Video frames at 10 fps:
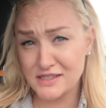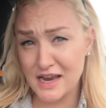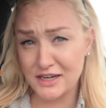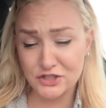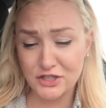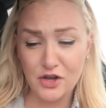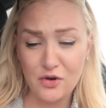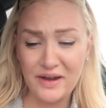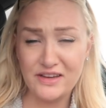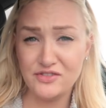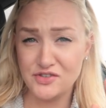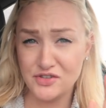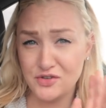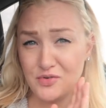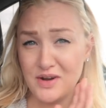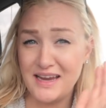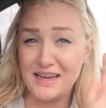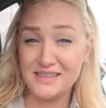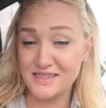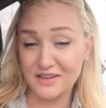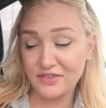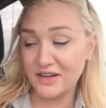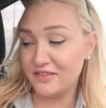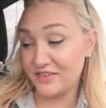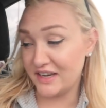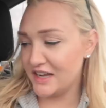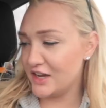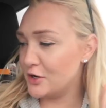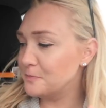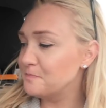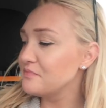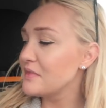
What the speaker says: is actually going into a different video,